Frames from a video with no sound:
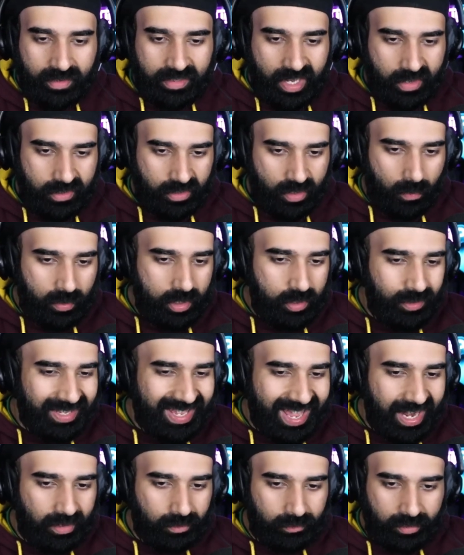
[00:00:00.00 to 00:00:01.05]
Sounds good. What are you
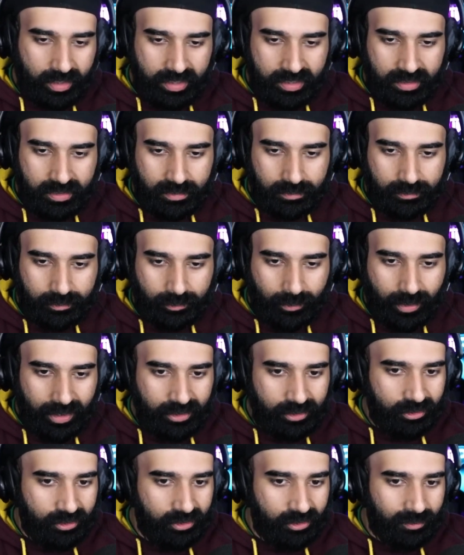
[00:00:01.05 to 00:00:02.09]
getting, Russ,
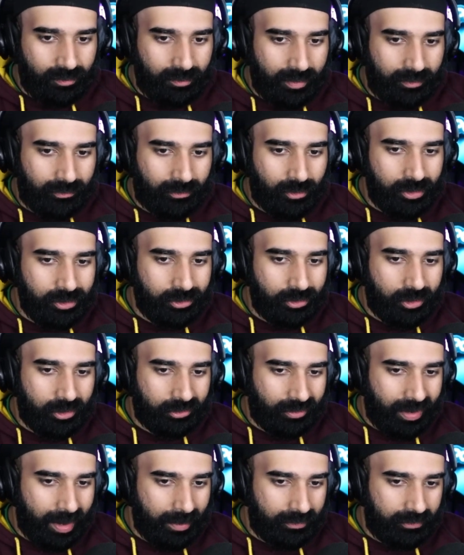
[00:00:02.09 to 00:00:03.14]
before you go to
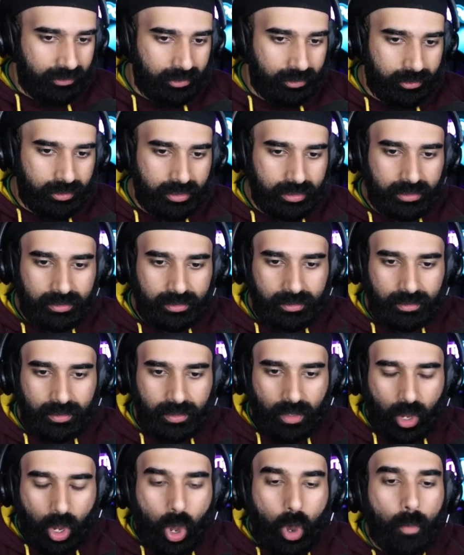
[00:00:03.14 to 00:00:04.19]
grab food?
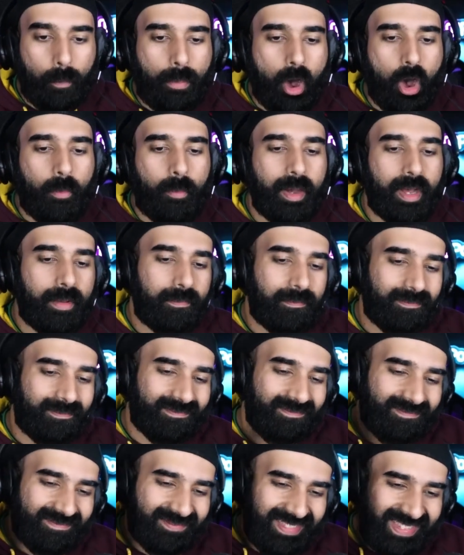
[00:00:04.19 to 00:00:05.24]
Oh, boba.
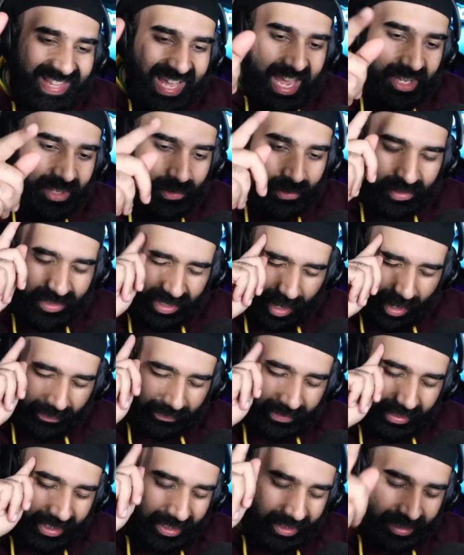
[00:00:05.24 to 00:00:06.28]
Thank you,
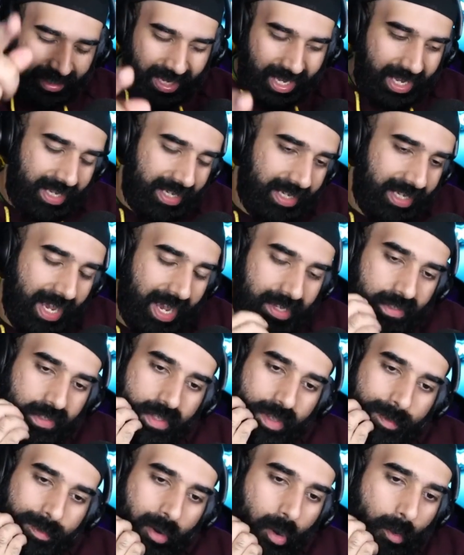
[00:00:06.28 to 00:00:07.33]
Softy. Yes,
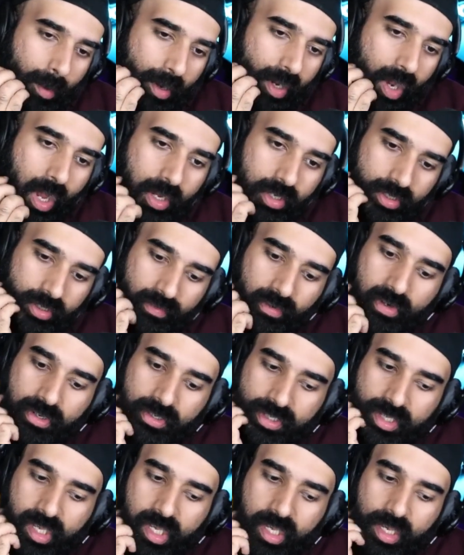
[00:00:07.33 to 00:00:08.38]
the boba
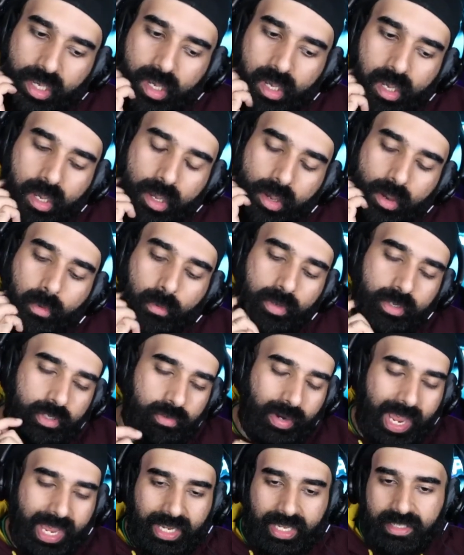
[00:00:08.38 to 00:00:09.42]
controversy with
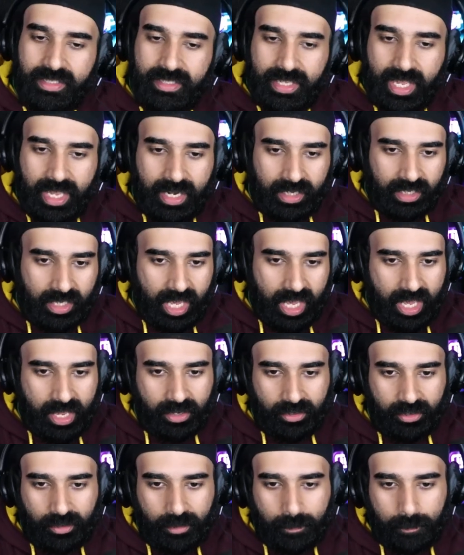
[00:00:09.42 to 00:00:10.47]
Dragon's Den in
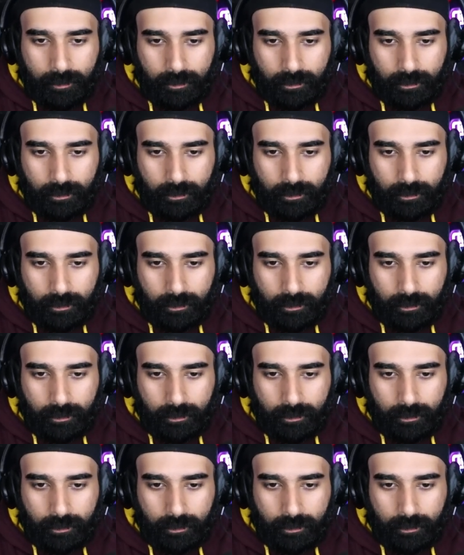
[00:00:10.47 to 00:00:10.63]
Canada.